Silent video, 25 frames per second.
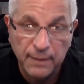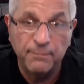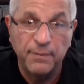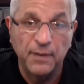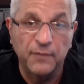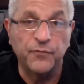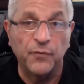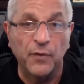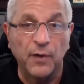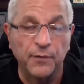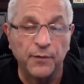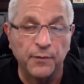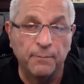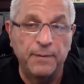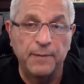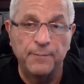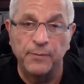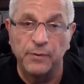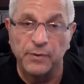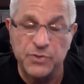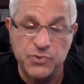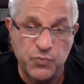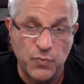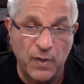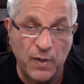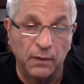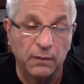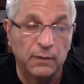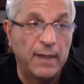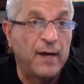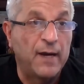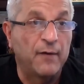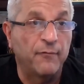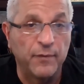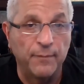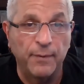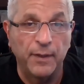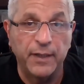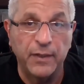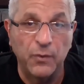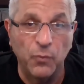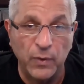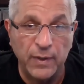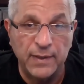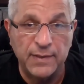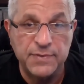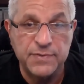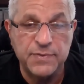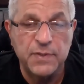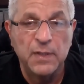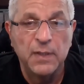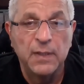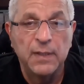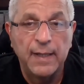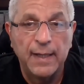but for other people as well. Everybody wins.